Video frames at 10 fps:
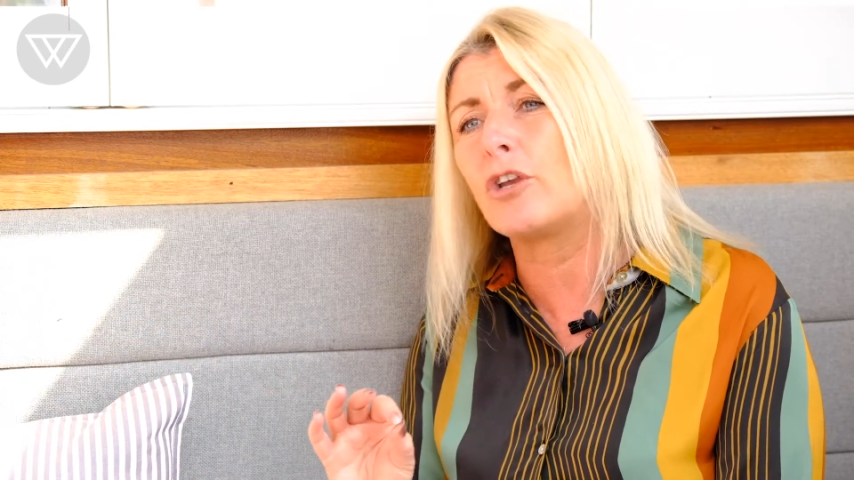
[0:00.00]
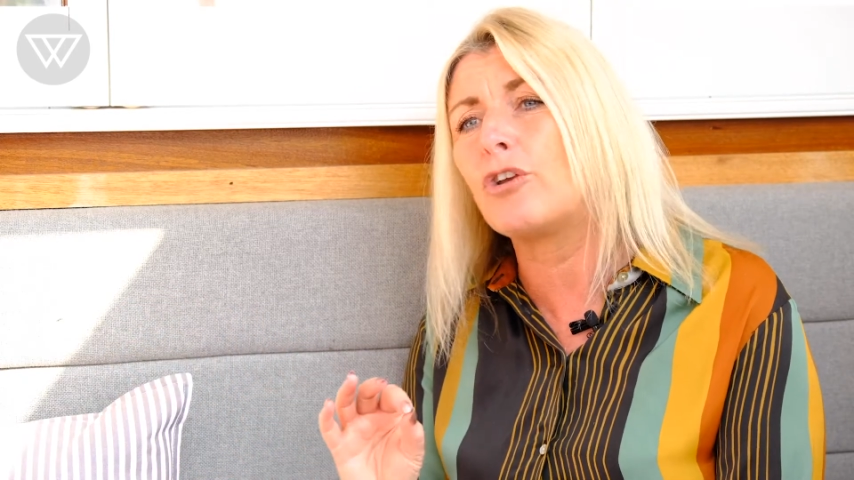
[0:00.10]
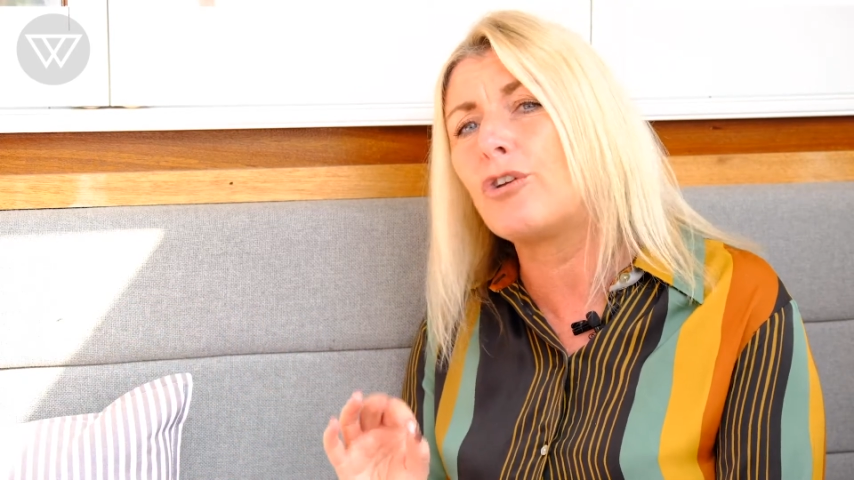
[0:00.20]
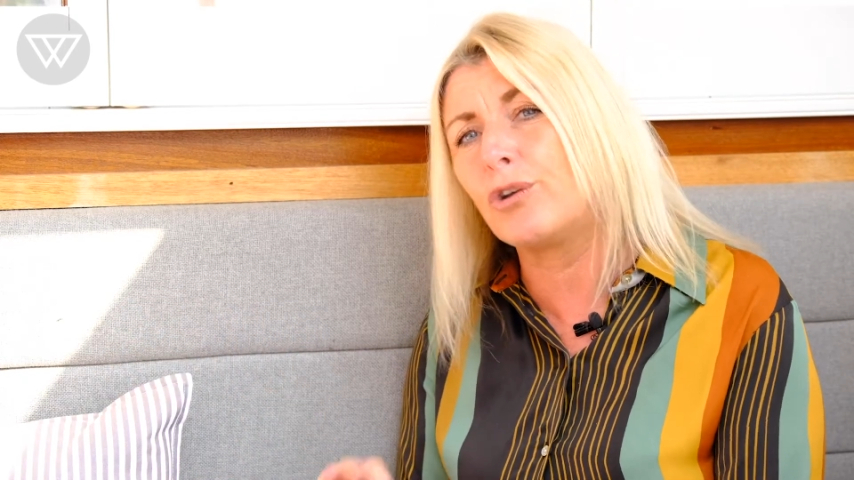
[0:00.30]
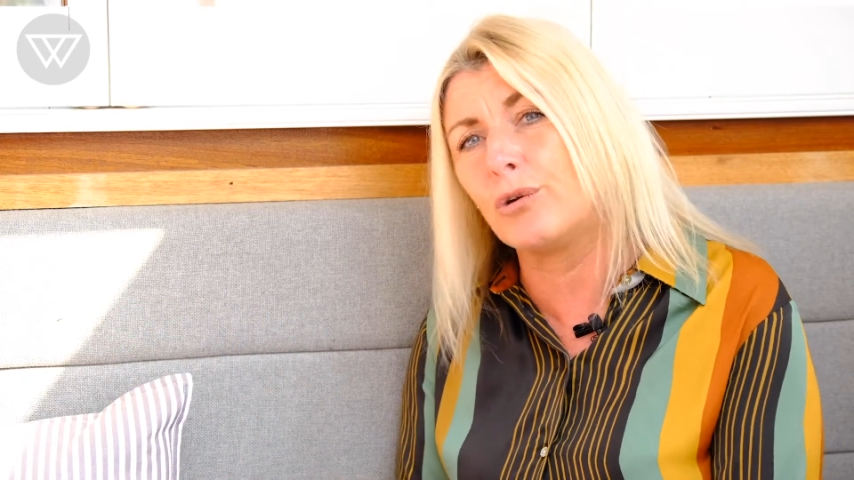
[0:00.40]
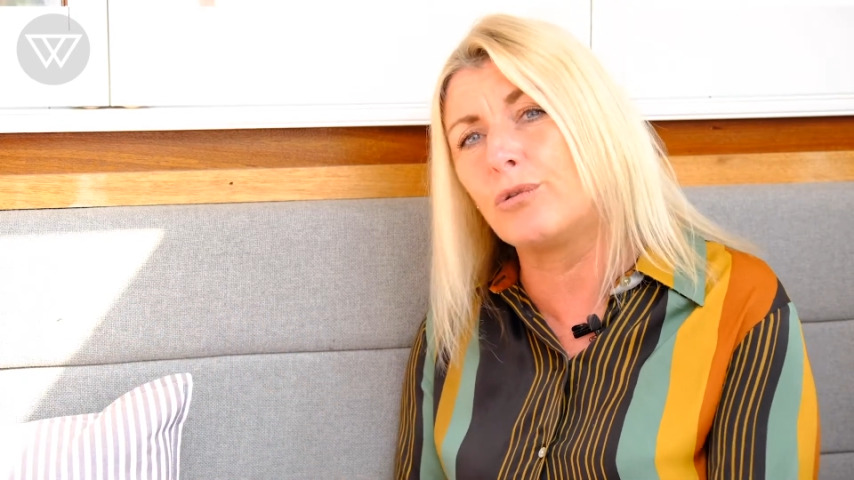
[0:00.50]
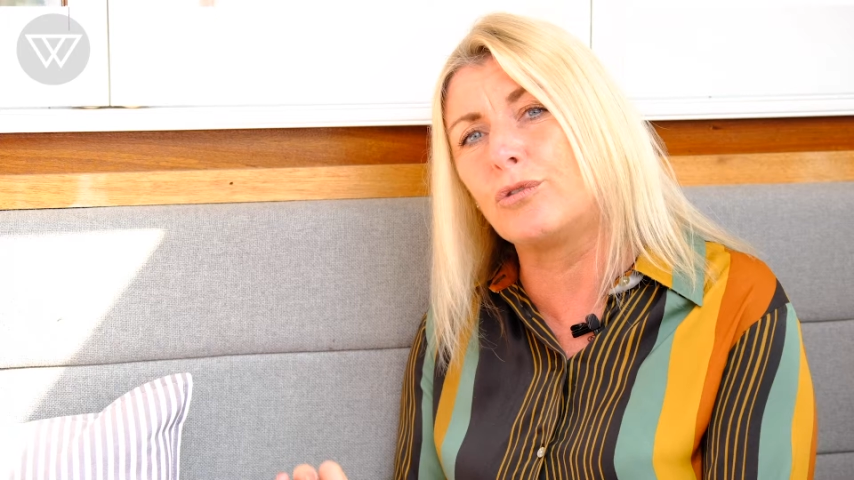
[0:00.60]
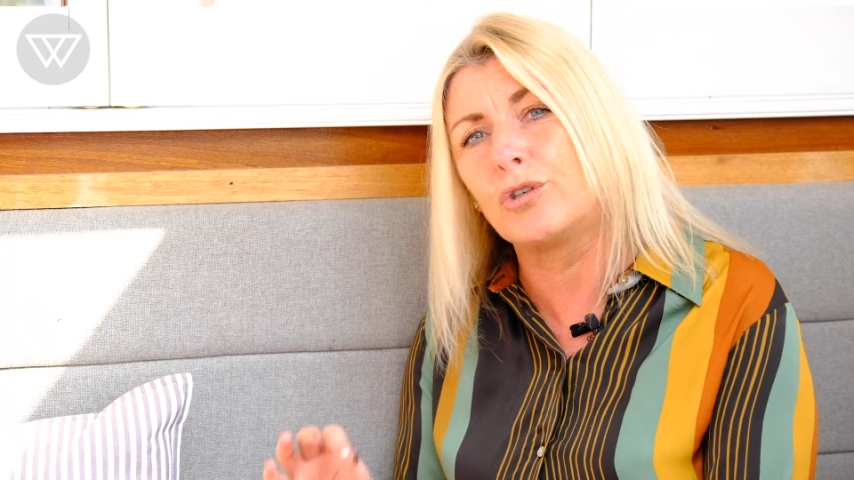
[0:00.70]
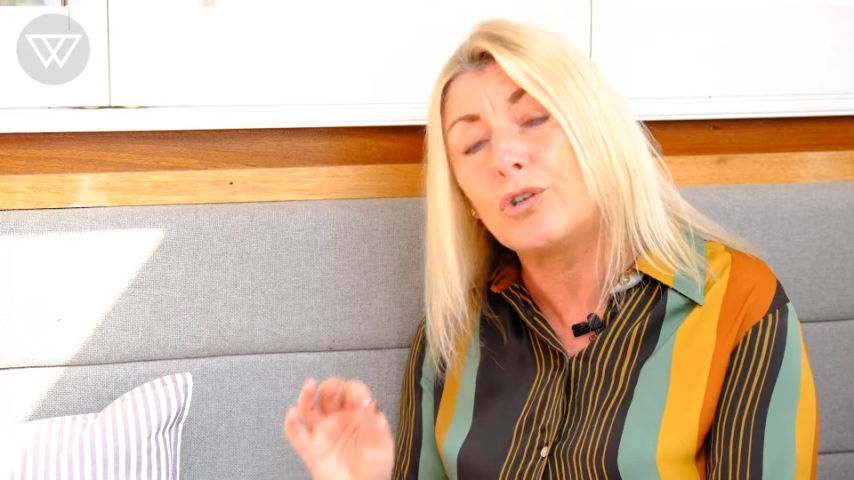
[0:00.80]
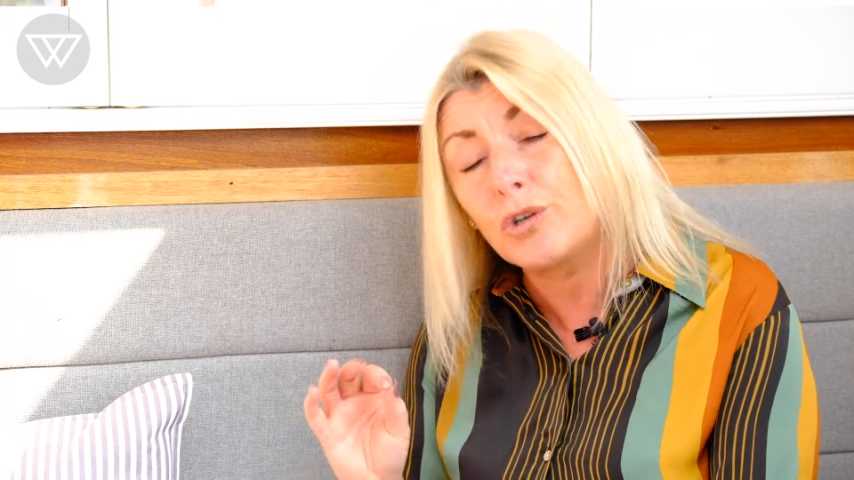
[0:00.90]

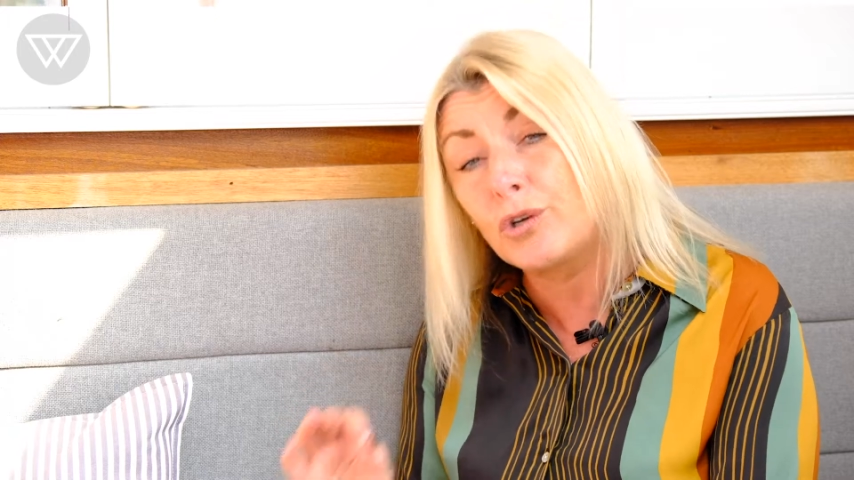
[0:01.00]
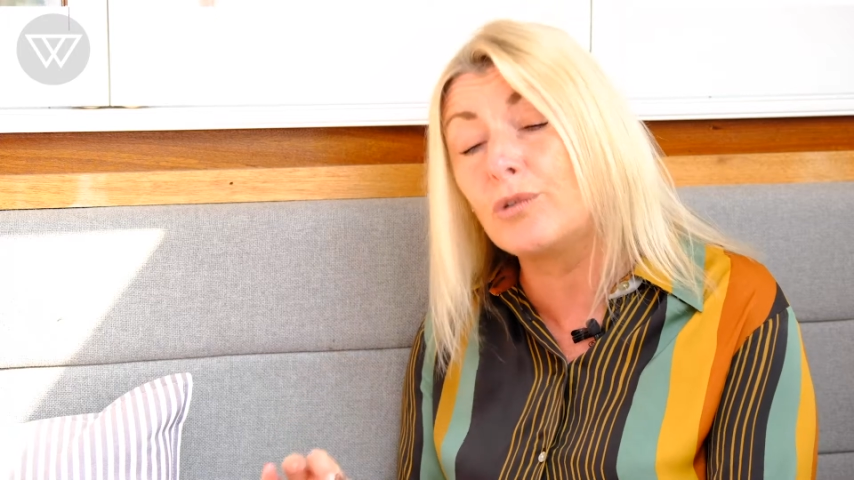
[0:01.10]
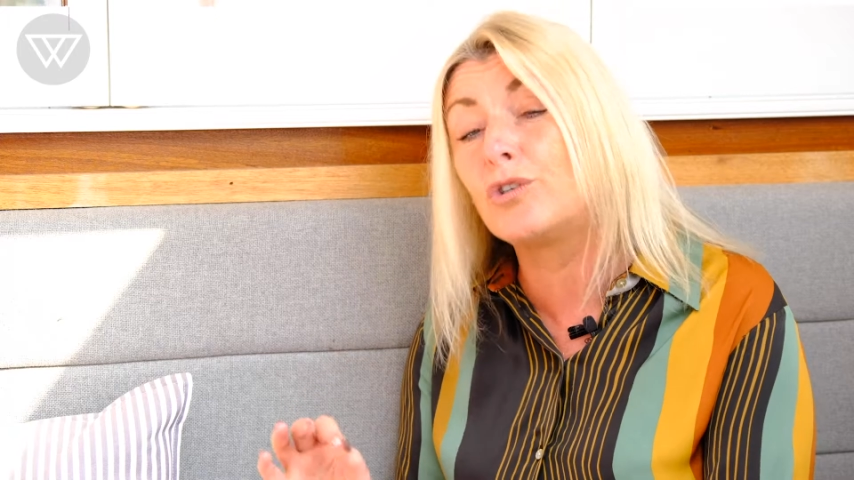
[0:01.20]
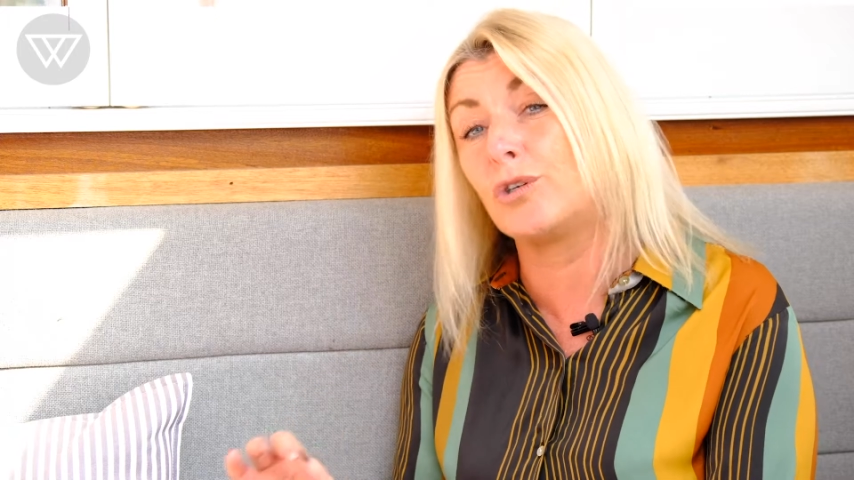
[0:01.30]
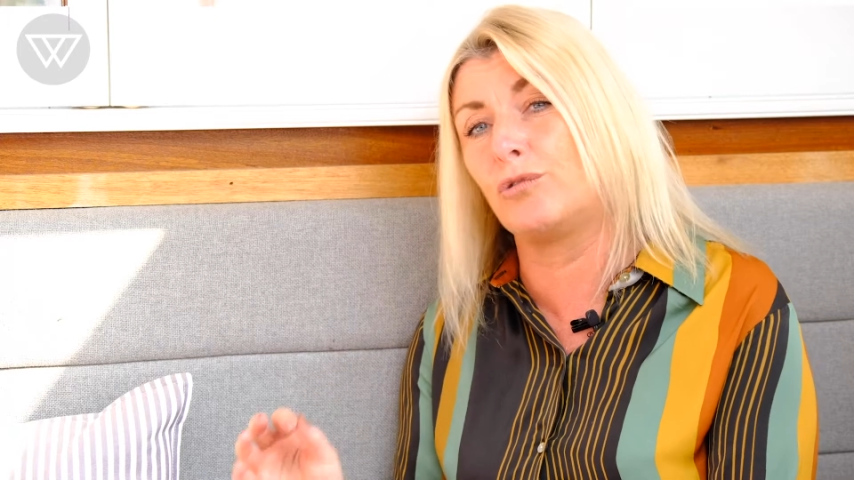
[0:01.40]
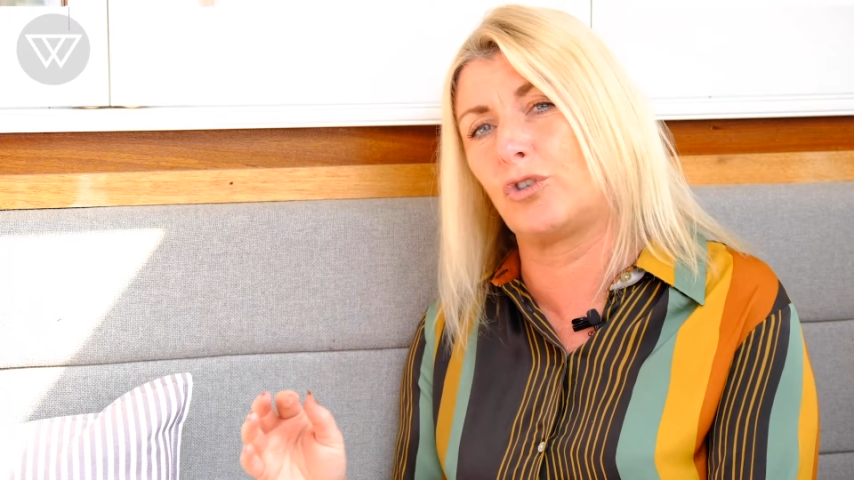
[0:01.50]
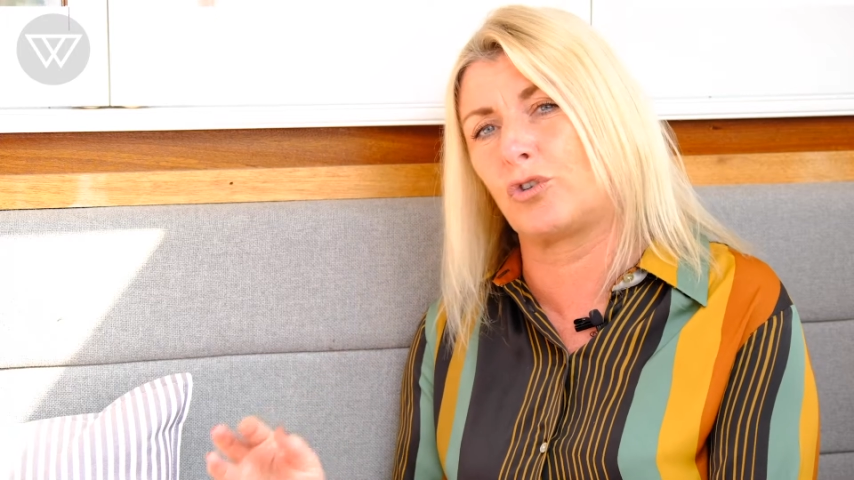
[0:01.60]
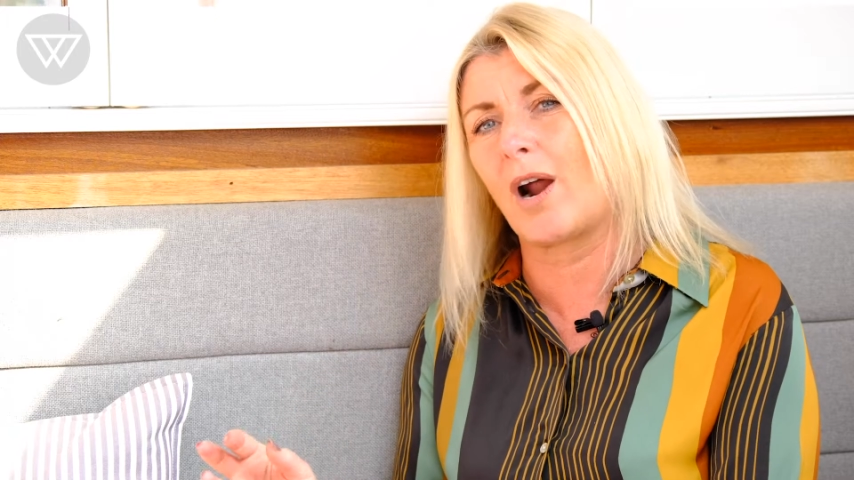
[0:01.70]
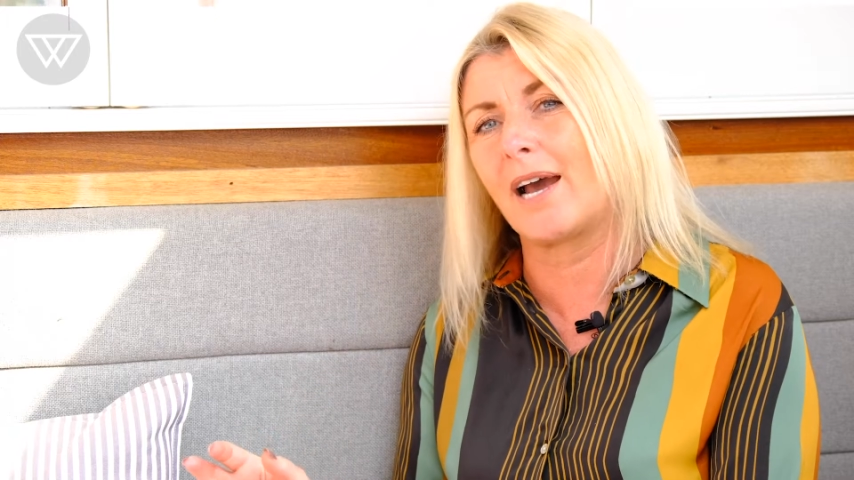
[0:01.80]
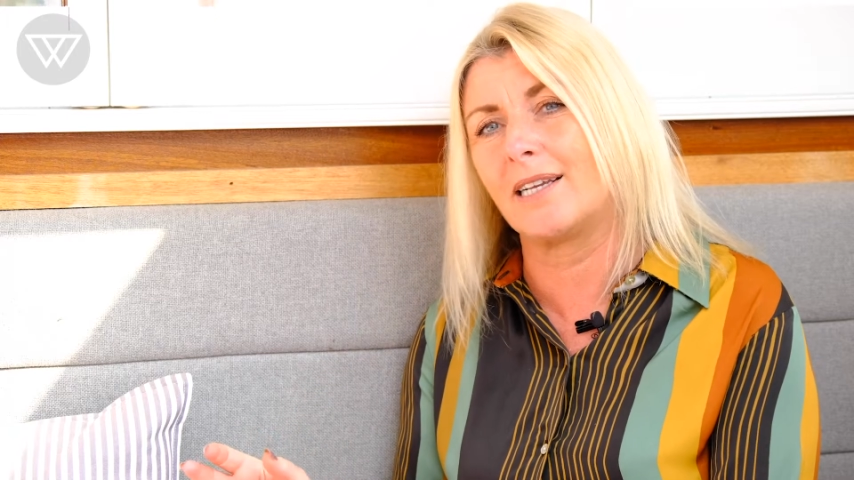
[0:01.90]
huge
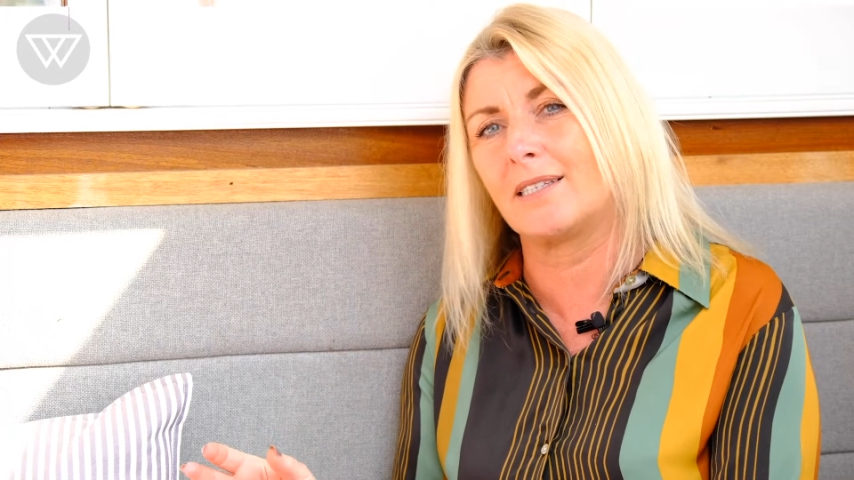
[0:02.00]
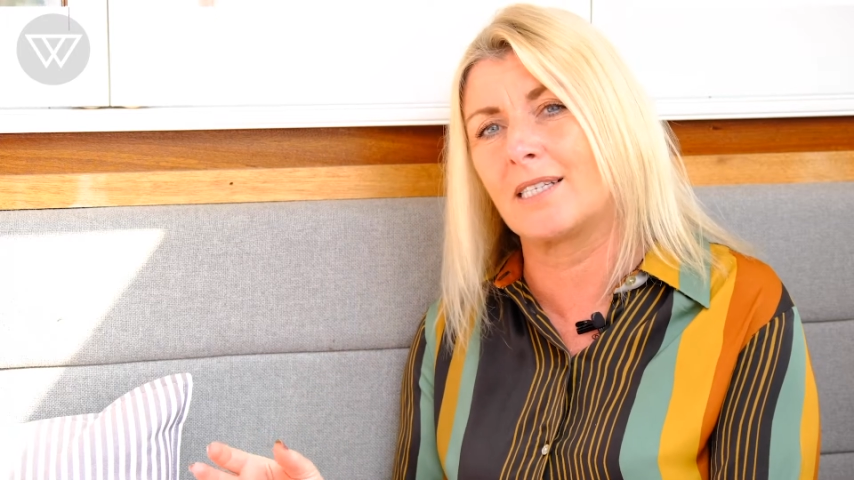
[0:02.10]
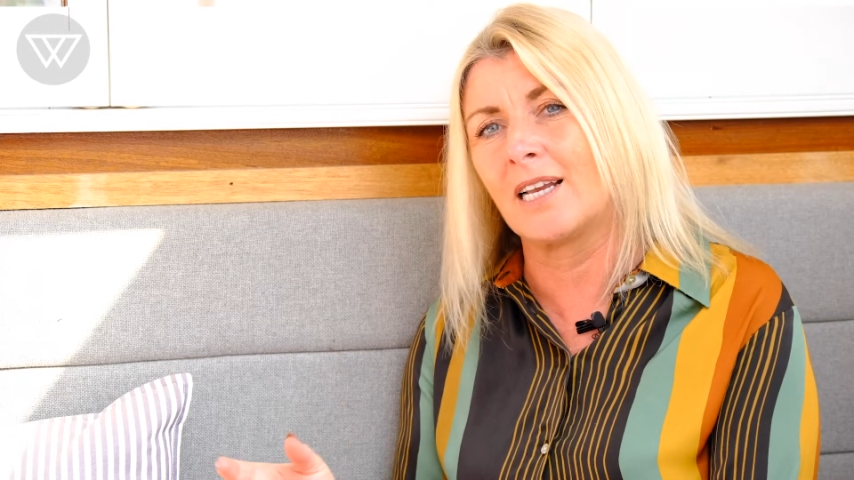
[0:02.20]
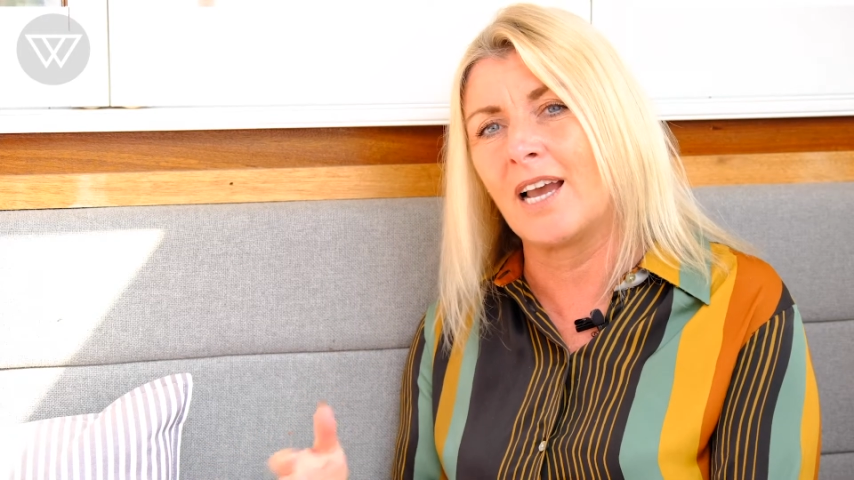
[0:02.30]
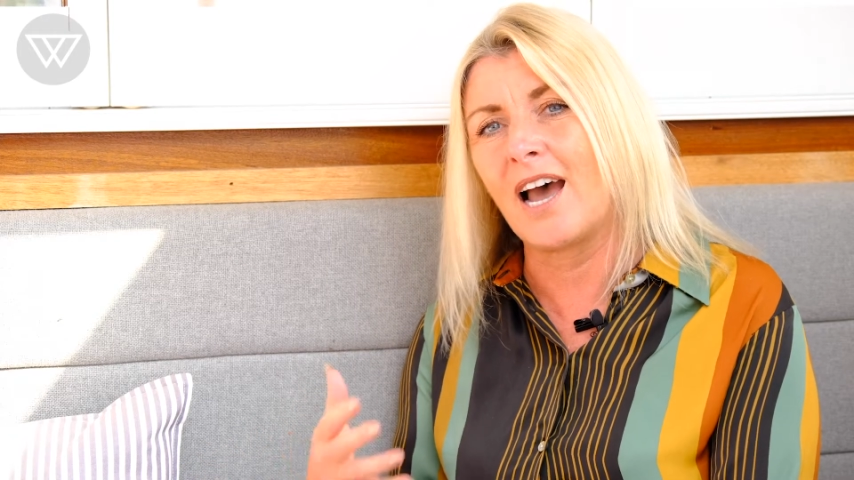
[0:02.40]
strides.